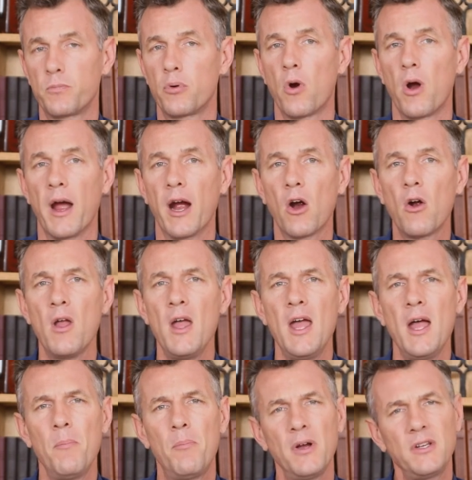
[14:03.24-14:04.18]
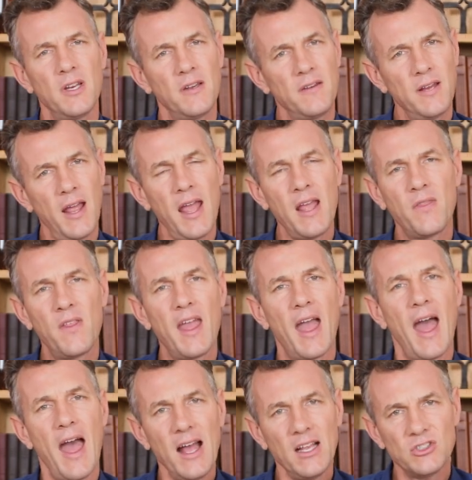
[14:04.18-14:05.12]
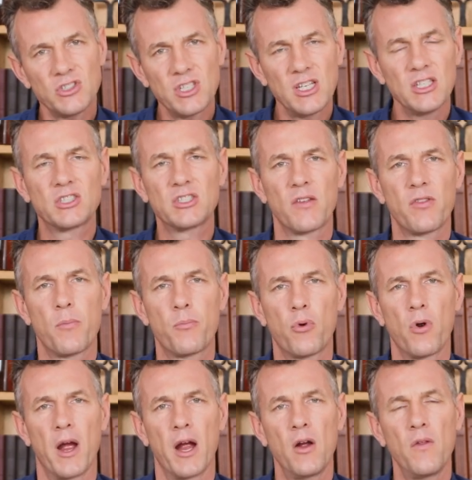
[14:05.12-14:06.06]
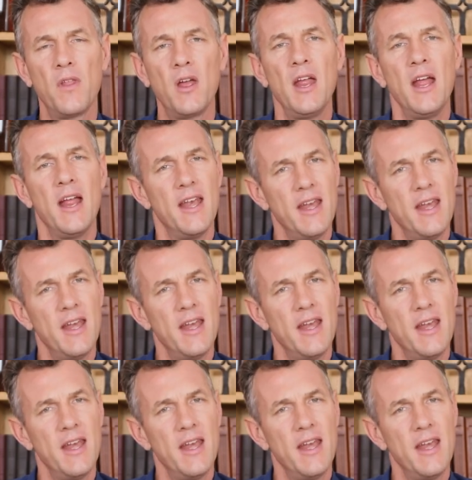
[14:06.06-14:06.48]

prayer, but to take the essence of the prayer and the